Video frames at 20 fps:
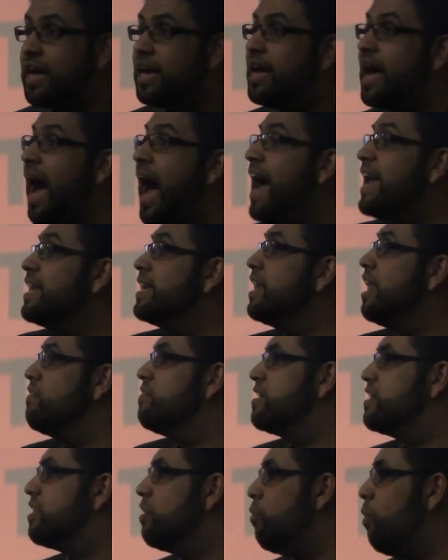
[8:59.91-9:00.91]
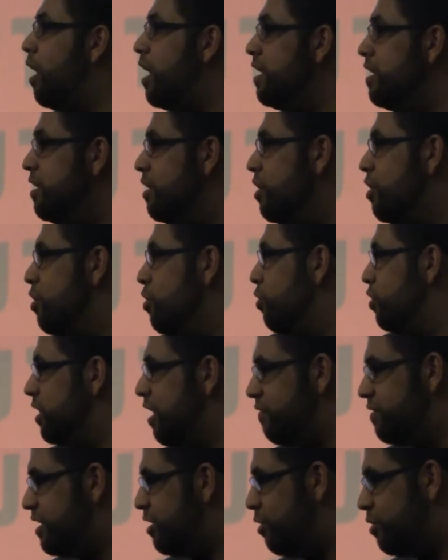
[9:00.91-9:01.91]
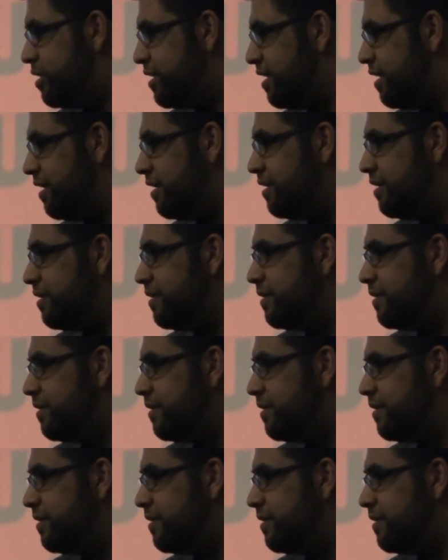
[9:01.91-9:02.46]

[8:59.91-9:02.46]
God loves the one who loves Hussain.